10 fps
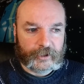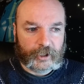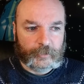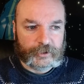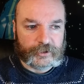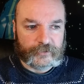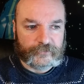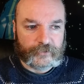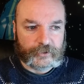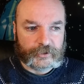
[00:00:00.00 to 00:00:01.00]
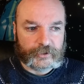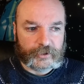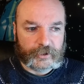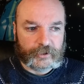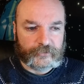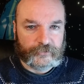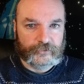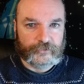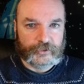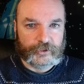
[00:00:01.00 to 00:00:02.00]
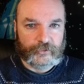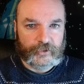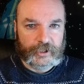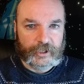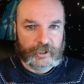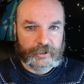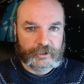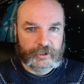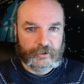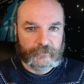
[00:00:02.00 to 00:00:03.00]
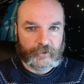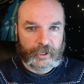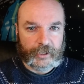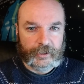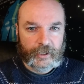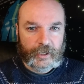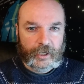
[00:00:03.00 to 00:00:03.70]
coming to the forefront, the idea of a